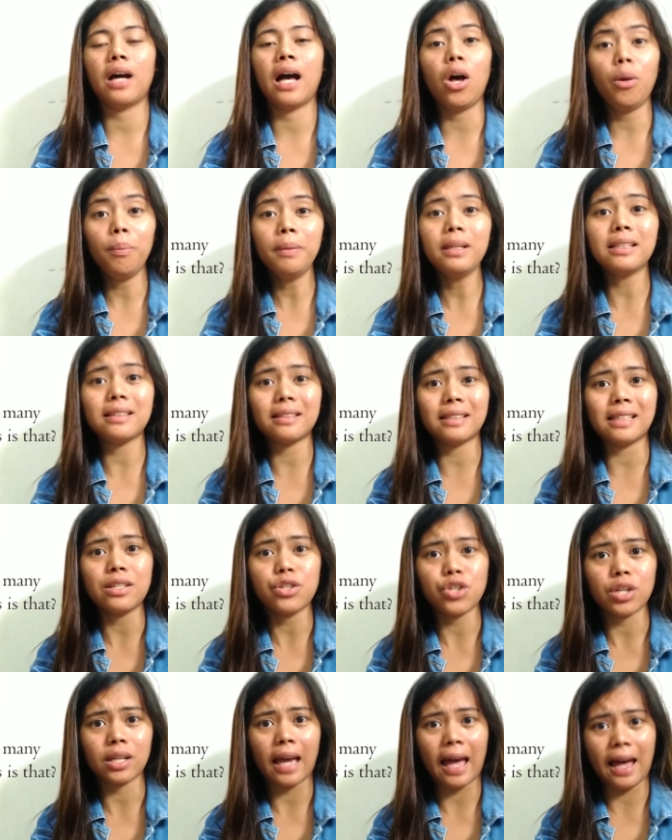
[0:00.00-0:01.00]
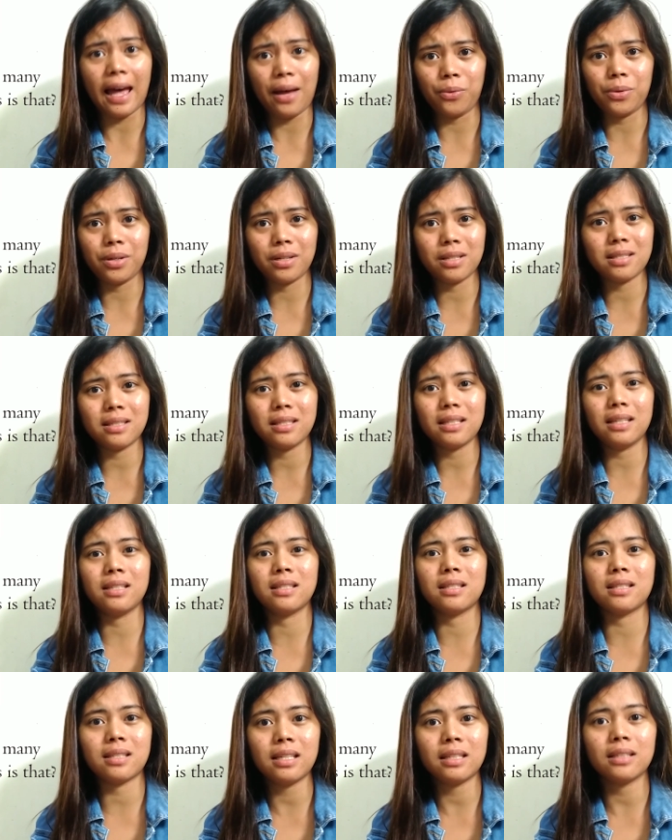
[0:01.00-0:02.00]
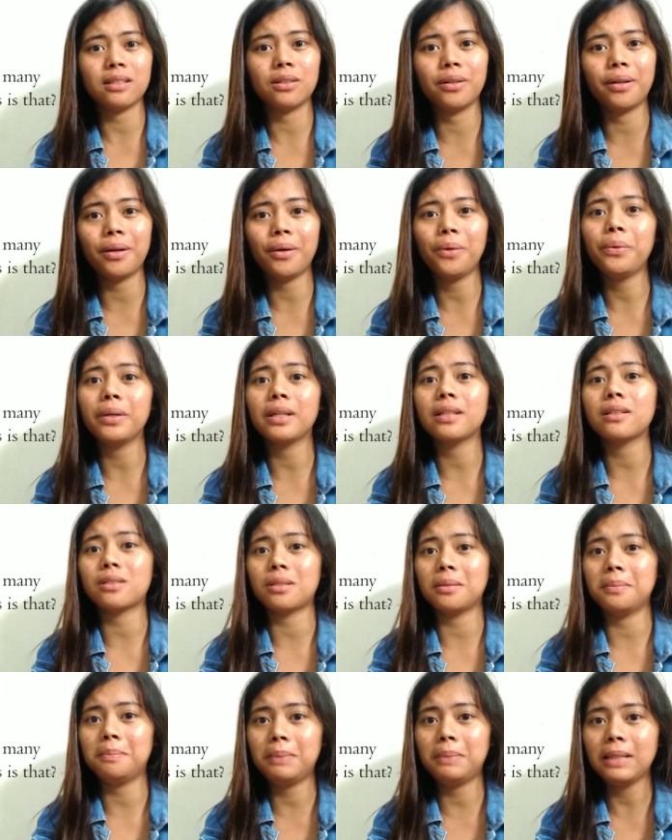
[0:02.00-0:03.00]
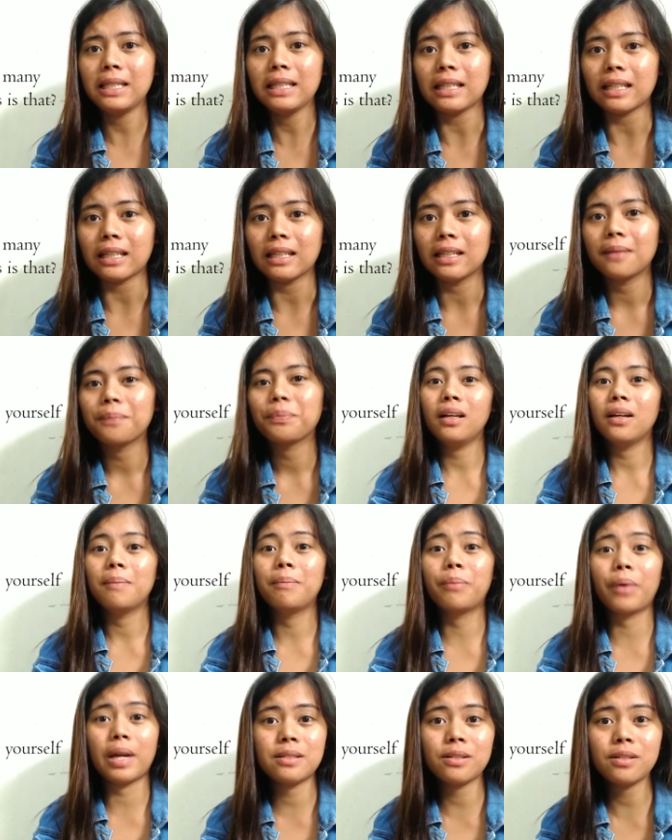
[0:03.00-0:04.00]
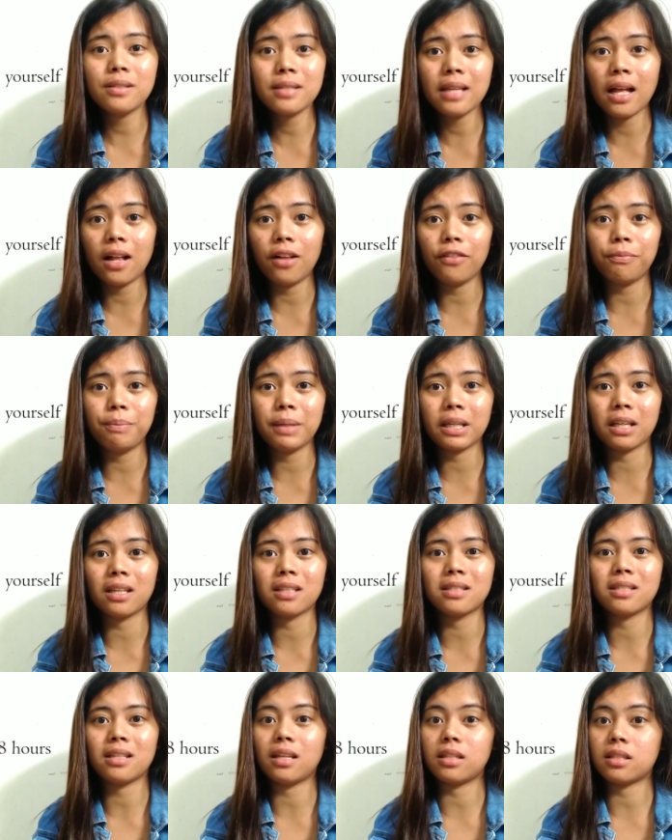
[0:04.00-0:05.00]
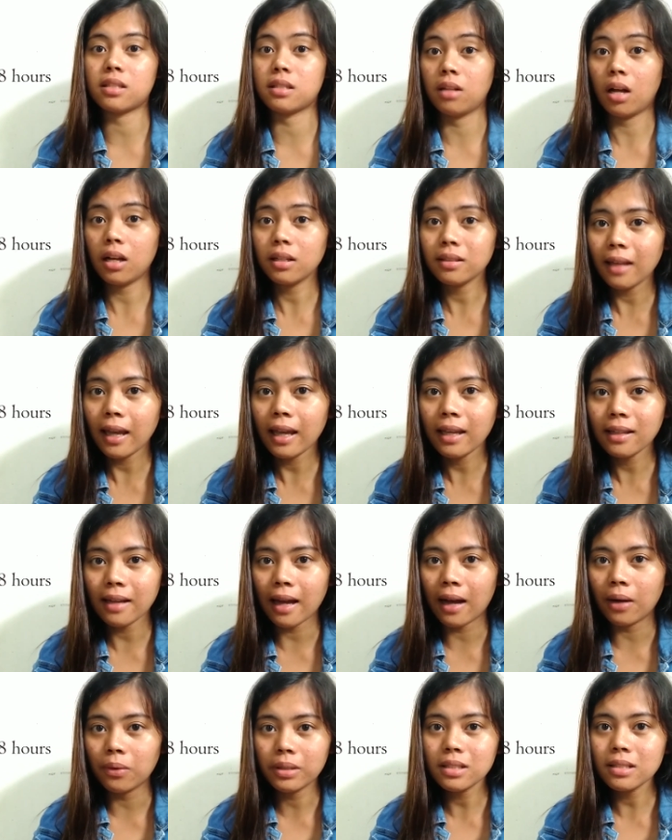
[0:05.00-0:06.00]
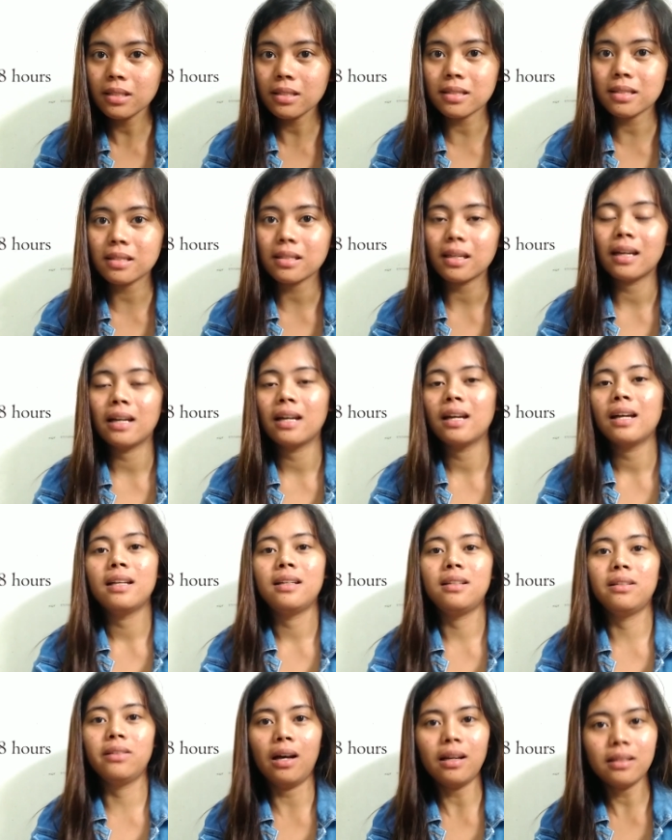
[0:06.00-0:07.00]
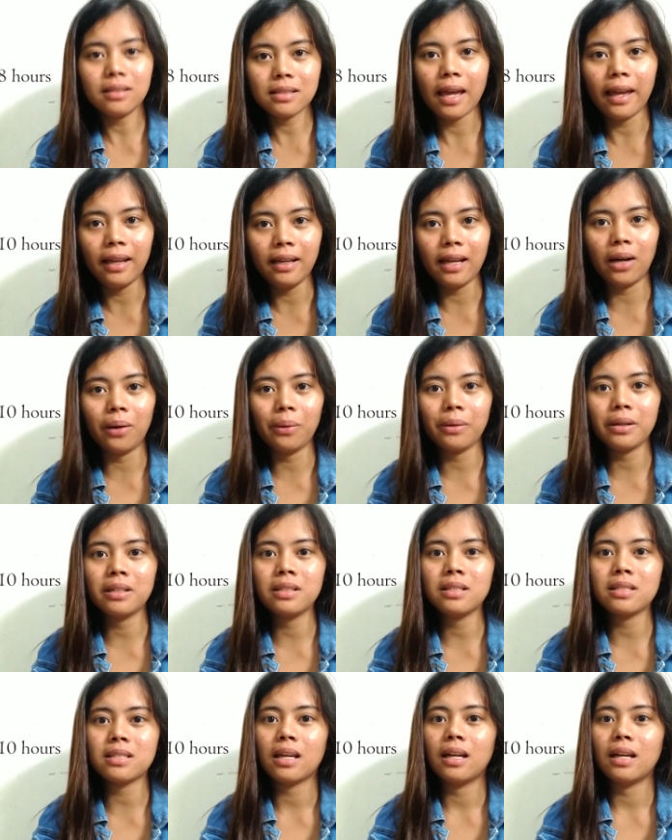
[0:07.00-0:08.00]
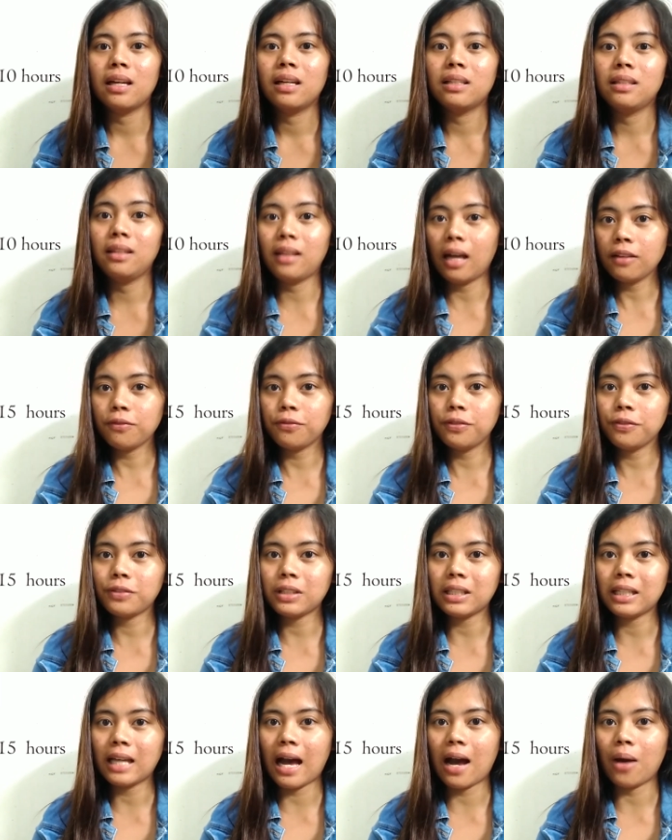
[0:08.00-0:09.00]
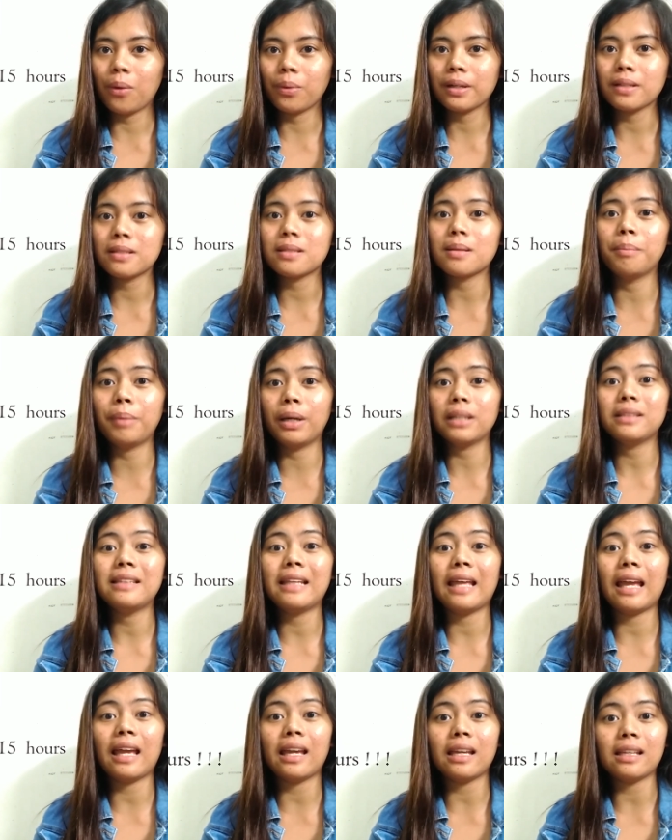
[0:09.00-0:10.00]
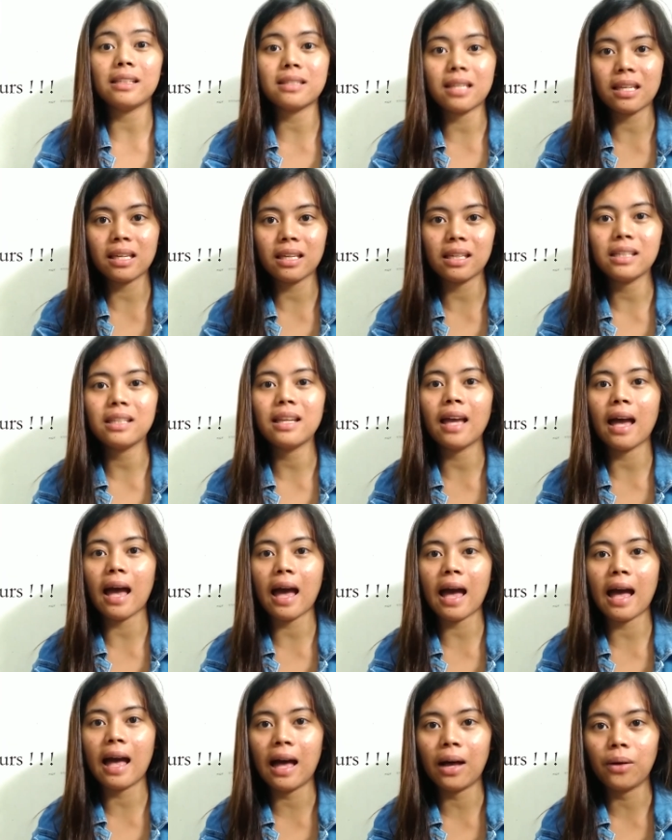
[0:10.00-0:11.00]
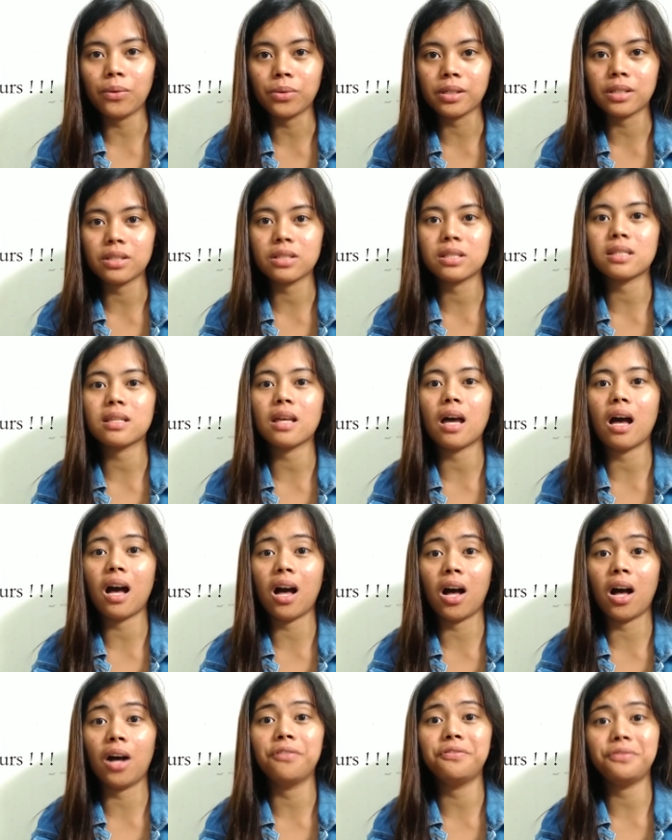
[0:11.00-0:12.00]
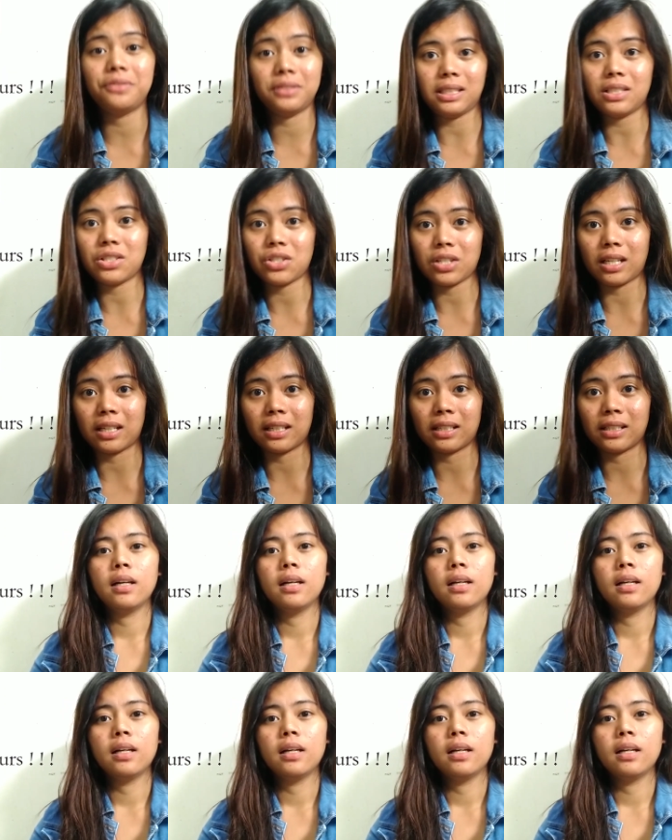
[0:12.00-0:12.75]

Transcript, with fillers: How many teaching hours is it going to be? Brace yourself because it's not 8 hours, not 10 hours, not 15 hours, but 18 hours of teaching.